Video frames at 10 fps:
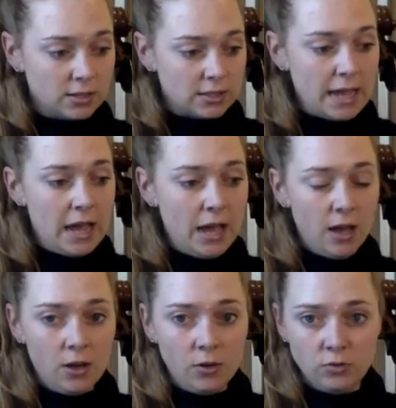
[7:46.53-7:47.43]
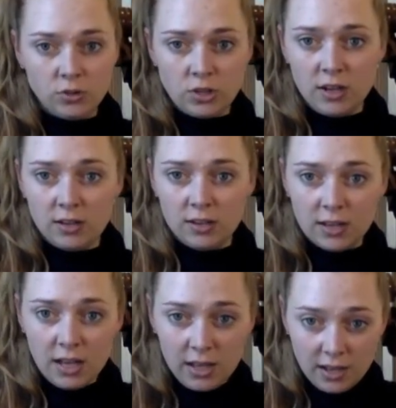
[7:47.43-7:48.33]
Down,
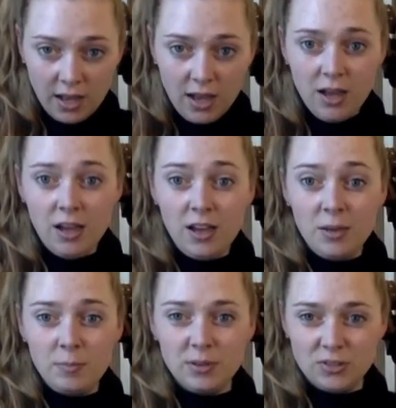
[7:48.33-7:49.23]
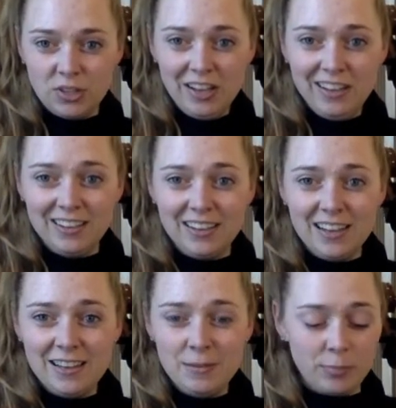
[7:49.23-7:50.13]
chugga, up,
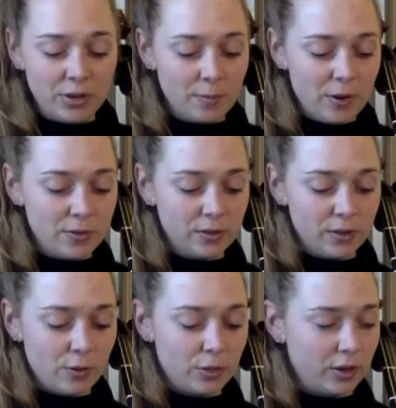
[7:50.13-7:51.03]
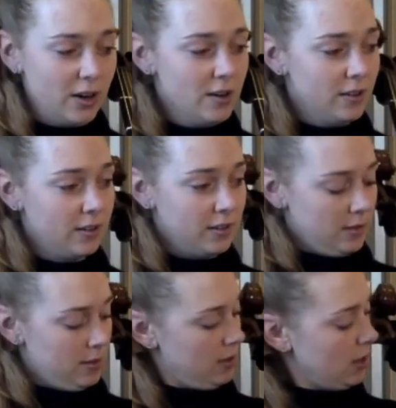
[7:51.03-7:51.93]
chugga. Put your bow in the low third.
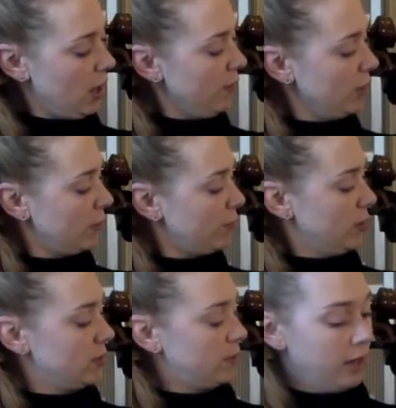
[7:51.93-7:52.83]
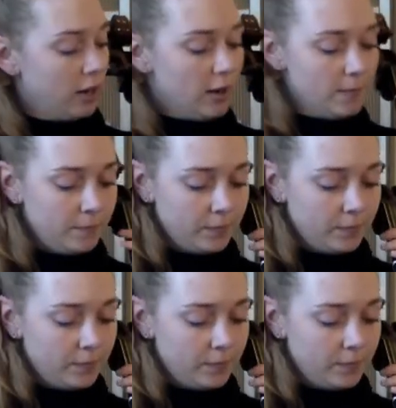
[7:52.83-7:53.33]
Hover your first finger.